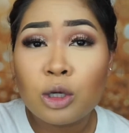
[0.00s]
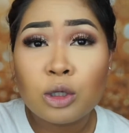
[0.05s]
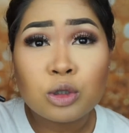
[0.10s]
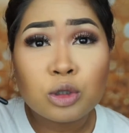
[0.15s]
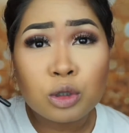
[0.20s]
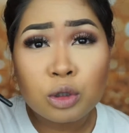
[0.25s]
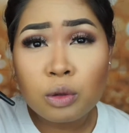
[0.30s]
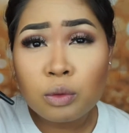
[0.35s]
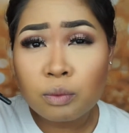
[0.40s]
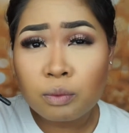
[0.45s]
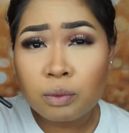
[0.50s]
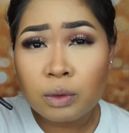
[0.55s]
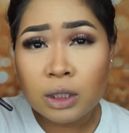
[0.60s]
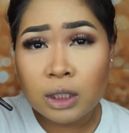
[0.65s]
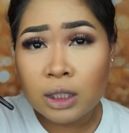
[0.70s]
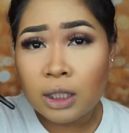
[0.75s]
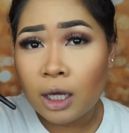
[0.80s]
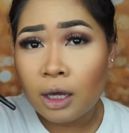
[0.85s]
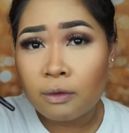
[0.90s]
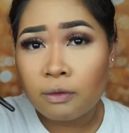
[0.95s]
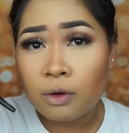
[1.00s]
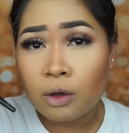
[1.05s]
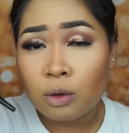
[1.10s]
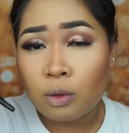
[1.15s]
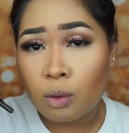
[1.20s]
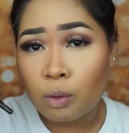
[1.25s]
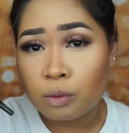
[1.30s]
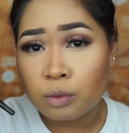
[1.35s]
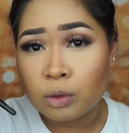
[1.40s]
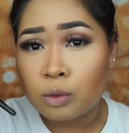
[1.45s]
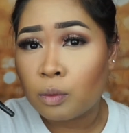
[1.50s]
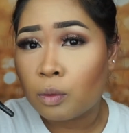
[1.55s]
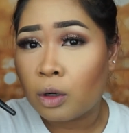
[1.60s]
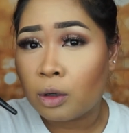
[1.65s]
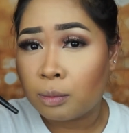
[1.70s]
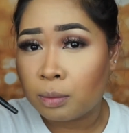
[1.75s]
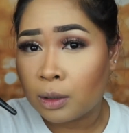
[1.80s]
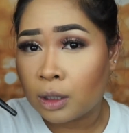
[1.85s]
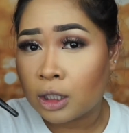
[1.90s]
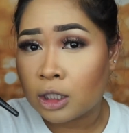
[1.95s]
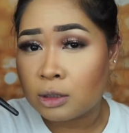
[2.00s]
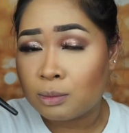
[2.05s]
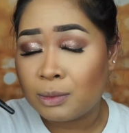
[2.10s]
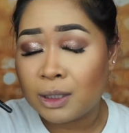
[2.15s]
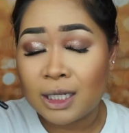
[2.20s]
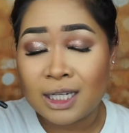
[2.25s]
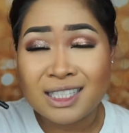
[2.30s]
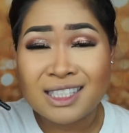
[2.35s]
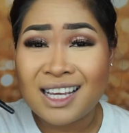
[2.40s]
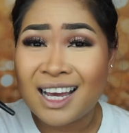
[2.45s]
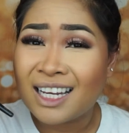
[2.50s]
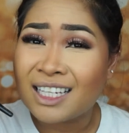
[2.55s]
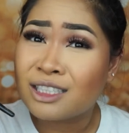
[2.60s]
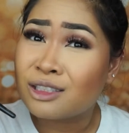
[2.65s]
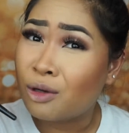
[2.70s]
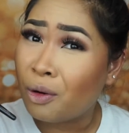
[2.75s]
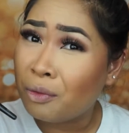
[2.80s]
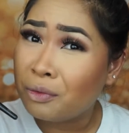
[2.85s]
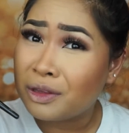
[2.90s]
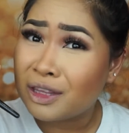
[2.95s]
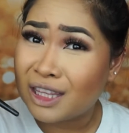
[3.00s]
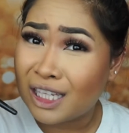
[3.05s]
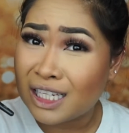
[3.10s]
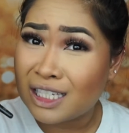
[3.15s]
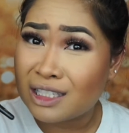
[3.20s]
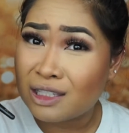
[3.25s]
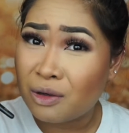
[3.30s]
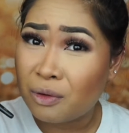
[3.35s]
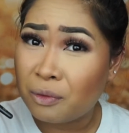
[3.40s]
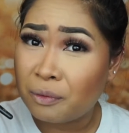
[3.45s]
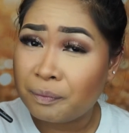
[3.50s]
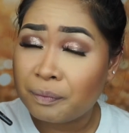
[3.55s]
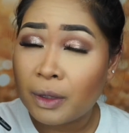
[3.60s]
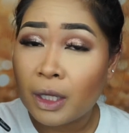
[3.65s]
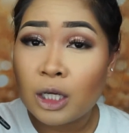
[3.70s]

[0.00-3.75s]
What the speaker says: Do you really ever go through a blush? Because I don't think so.